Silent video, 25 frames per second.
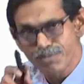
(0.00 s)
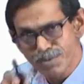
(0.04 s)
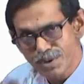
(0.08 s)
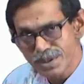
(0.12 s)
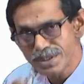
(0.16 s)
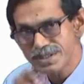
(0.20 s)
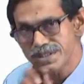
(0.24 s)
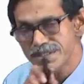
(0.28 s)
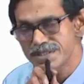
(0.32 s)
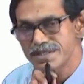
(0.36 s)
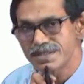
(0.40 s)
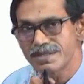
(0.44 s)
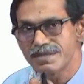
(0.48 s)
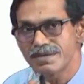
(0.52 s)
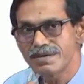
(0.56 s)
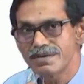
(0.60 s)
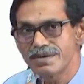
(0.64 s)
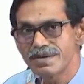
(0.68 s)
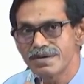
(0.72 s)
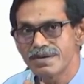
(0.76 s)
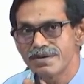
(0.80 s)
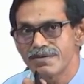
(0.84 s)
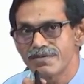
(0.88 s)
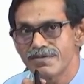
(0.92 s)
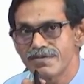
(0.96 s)
first
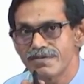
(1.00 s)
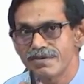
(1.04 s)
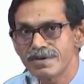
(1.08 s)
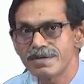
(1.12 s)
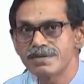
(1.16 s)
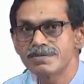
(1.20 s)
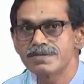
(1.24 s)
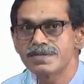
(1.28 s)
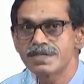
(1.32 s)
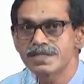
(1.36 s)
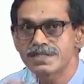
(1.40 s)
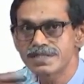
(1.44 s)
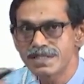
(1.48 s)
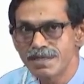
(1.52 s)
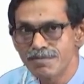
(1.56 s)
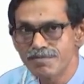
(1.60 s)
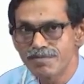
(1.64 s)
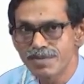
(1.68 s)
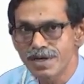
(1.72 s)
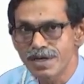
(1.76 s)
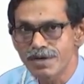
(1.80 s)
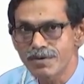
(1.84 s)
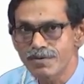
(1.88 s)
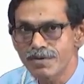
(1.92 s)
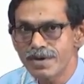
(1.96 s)
the
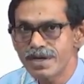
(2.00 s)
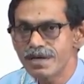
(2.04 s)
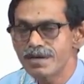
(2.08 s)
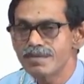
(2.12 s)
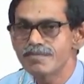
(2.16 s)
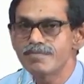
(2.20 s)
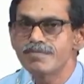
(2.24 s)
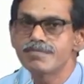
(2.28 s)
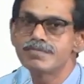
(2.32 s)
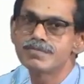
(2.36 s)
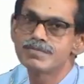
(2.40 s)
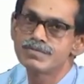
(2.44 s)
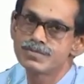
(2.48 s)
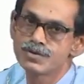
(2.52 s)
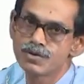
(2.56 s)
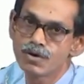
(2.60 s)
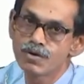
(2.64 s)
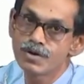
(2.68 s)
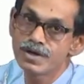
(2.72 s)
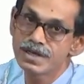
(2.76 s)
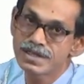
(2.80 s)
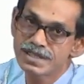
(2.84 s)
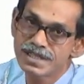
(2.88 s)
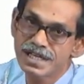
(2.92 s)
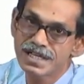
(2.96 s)
simpler way,
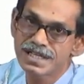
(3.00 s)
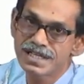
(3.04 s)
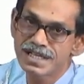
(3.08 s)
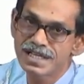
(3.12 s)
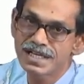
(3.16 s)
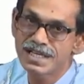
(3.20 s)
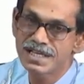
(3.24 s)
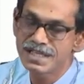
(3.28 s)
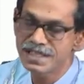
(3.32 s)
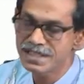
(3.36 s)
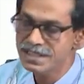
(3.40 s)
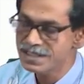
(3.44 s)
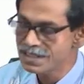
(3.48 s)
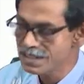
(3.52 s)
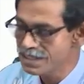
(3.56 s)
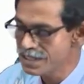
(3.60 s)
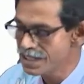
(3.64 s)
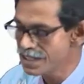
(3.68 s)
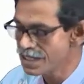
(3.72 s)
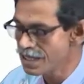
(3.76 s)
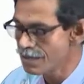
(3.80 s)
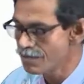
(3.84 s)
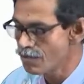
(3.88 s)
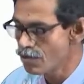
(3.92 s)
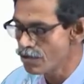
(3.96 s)
though it technically it is
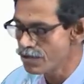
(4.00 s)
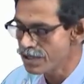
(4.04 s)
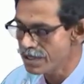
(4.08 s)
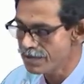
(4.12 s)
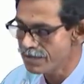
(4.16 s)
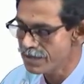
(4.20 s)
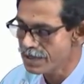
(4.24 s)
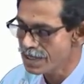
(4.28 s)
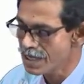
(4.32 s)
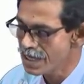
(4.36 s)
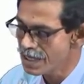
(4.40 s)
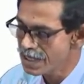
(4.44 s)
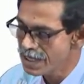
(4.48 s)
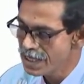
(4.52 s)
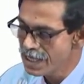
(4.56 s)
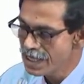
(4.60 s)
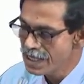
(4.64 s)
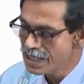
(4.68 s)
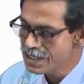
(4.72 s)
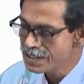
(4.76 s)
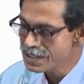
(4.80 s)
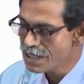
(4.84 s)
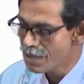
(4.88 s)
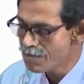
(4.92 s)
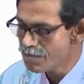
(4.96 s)
little more difficult.
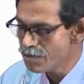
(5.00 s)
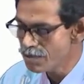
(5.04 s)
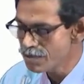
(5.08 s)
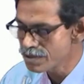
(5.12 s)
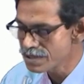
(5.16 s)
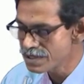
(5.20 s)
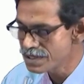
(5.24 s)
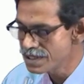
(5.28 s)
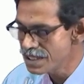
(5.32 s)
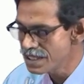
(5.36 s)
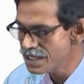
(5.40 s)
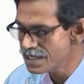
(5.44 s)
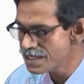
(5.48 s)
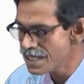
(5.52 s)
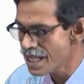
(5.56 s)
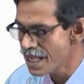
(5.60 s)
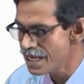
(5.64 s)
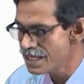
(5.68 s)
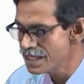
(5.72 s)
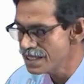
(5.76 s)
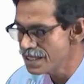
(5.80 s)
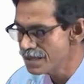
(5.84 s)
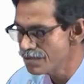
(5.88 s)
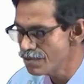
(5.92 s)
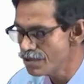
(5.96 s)
Suppose this
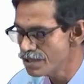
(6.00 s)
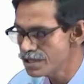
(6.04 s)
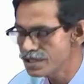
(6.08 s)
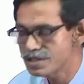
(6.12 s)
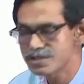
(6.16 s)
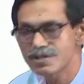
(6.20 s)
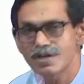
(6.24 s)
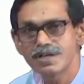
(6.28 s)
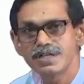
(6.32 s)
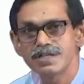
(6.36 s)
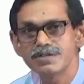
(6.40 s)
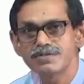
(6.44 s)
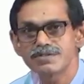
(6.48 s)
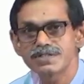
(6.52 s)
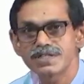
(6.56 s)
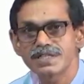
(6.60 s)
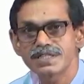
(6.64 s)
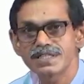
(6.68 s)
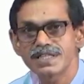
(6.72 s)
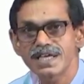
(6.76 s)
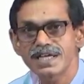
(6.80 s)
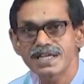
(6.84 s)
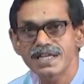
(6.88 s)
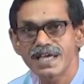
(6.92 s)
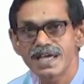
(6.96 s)
antibody
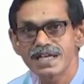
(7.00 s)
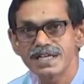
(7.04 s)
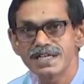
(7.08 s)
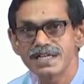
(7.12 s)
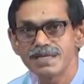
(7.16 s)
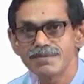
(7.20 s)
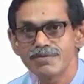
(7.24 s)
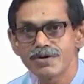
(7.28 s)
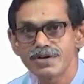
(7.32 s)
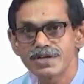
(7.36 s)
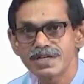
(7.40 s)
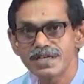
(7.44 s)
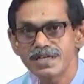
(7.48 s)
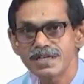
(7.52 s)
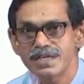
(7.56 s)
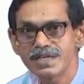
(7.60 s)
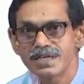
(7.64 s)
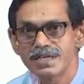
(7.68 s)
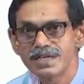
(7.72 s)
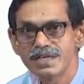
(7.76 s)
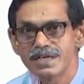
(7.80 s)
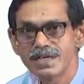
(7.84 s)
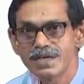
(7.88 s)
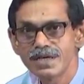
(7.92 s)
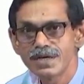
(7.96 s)
solution, that antibody,
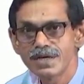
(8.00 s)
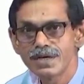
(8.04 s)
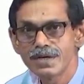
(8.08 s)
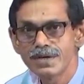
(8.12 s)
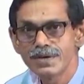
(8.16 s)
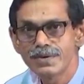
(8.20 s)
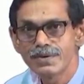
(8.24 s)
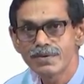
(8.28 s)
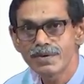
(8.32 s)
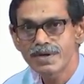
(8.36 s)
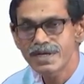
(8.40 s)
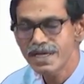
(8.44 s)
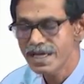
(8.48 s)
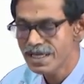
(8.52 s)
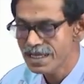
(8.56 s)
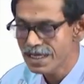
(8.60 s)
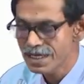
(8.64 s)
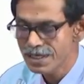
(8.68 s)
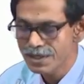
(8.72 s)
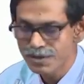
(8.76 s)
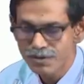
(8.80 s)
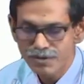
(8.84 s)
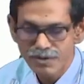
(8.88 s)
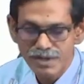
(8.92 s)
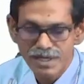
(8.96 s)
what I
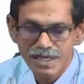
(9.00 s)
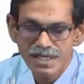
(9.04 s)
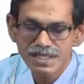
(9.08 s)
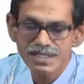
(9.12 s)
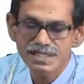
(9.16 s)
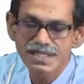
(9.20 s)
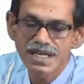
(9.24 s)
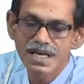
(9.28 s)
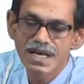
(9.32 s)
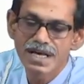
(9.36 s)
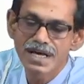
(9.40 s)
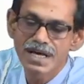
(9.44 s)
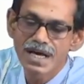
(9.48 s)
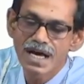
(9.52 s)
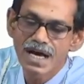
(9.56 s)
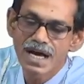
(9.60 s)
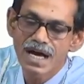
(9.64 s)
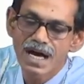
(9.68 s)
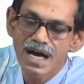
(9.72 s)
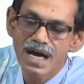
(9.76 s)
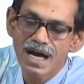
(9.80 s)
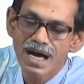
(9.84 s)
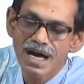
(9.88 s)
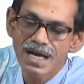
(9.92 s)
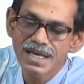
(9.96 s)
can do is
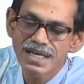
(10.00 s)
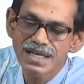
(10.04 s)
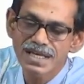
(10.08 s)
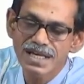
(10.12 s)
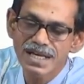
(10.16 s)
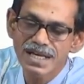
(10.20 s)
I